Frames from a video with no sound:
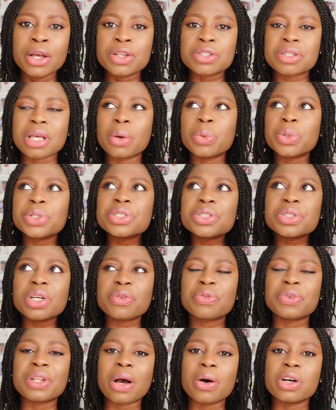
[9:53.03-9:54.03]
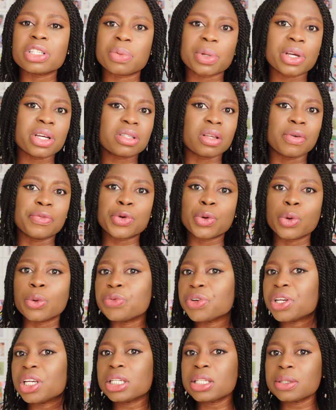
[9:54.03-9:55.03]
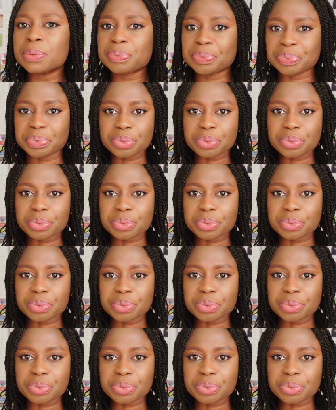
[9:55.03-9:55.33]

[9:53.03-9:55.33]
So I wouldn't know if that was because of COVID,